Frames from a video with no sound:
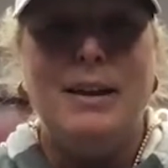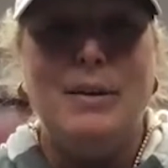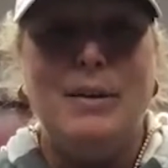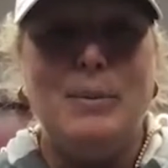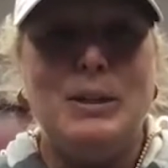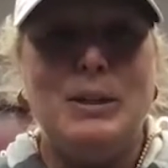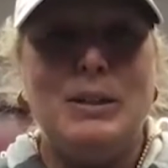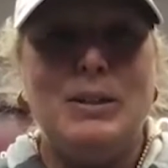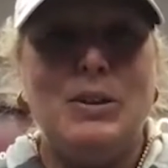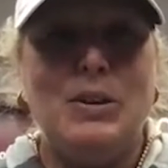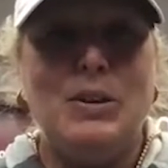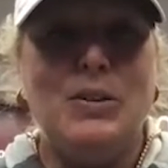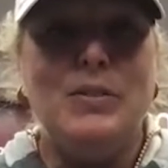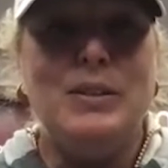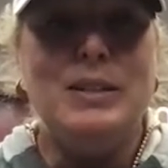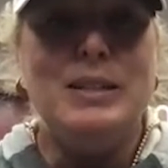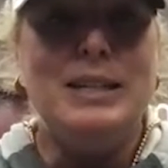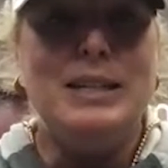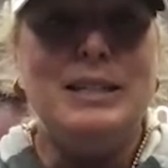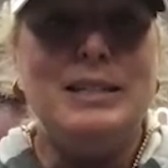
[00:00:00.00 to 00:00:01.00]
We did
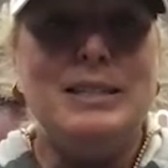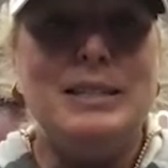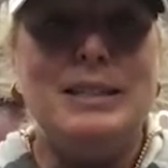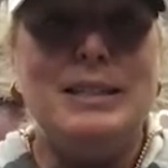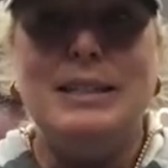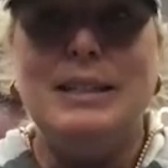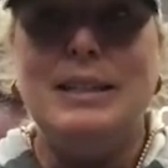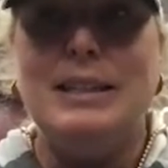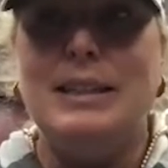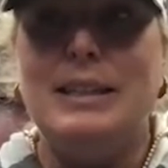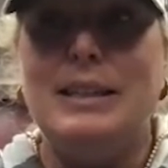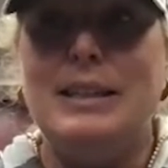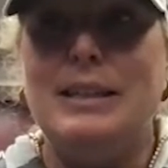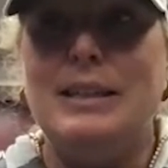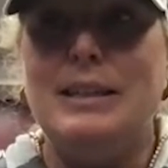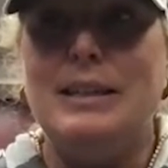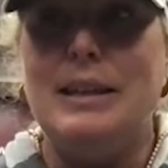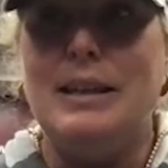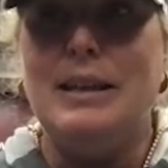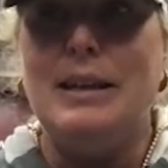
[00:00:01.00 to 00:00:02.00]
COVID testing and
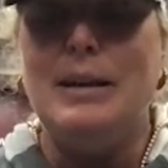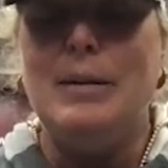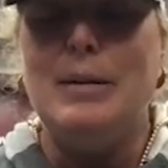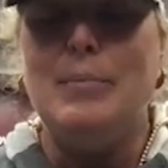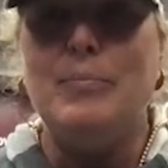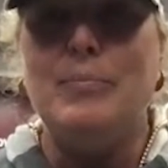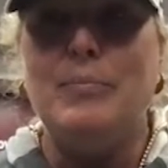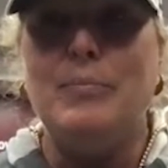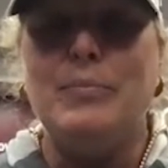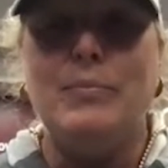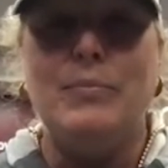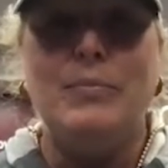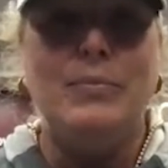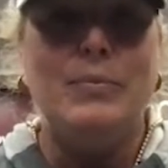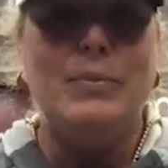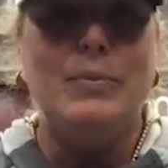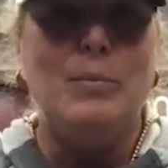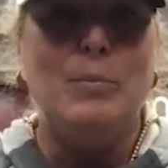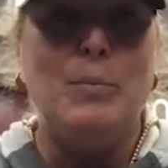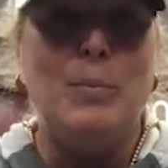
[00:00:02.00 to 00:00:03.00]
then
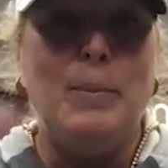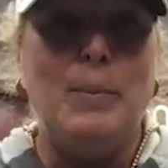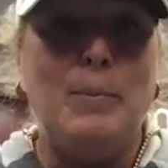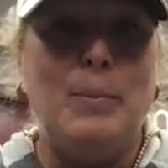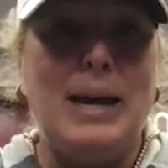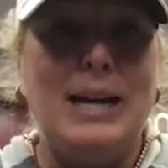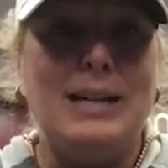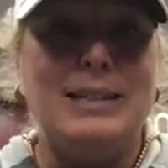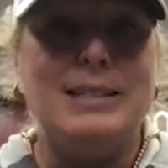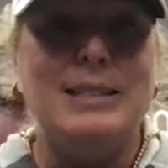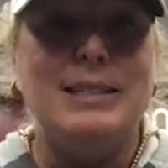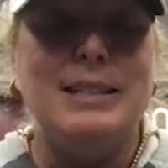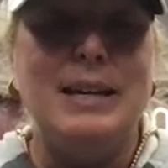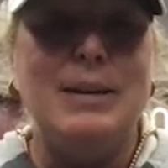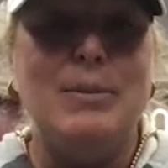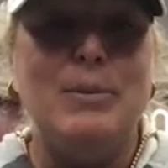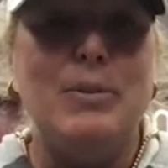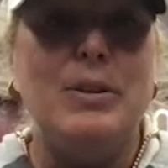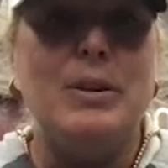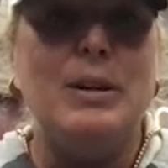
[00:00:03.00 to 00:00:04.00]
back today
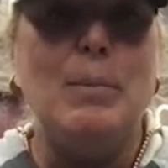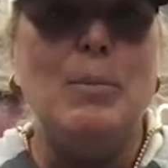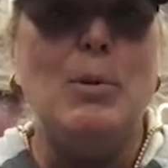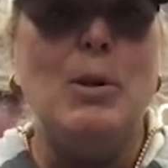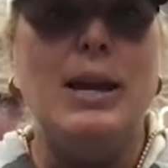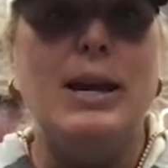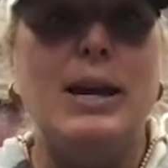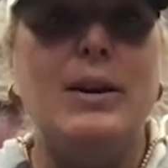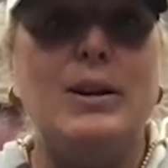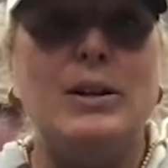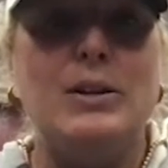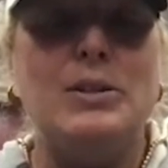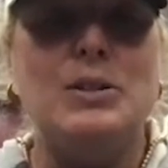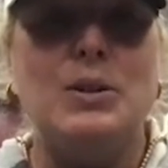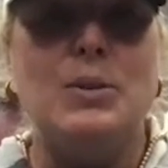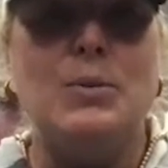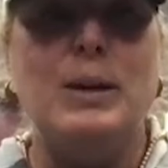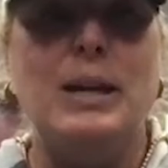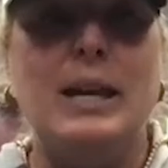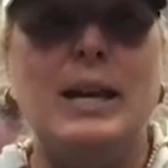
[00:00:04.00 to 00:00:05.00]
with a doubleheader.
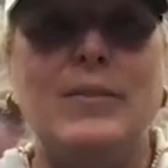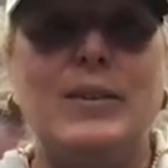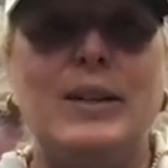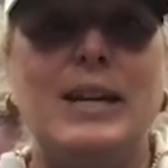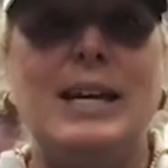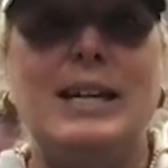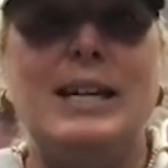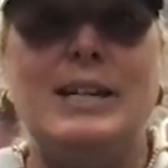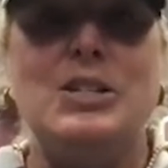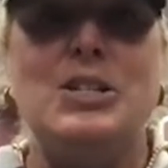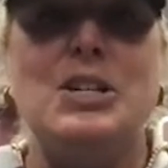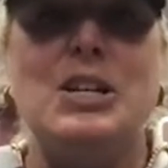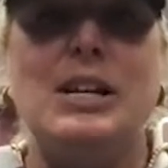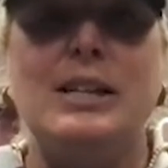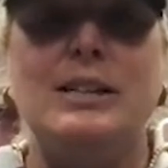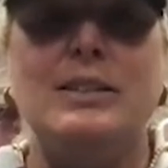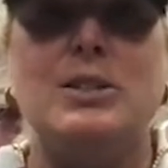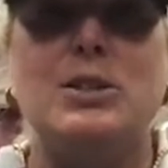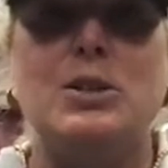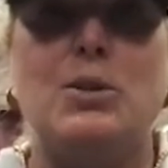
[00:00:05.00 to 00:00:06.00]
So we haven't had a
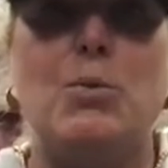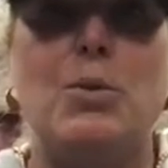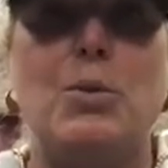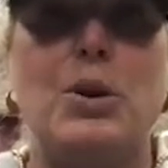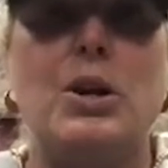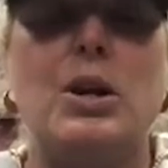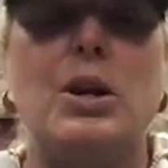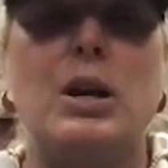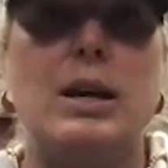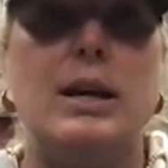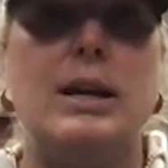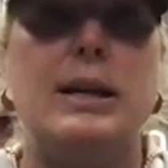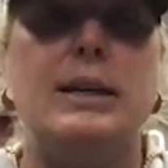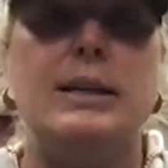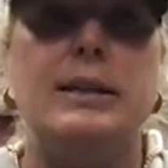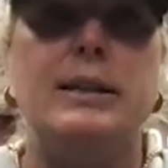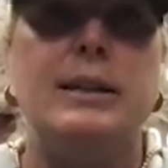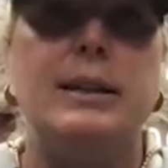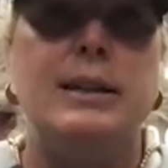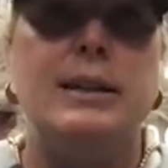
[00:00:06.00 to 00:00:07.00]
chance to work
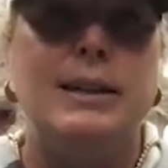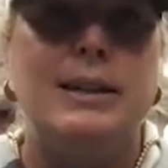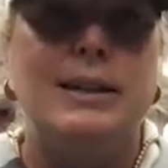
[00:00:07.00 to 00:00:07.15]
on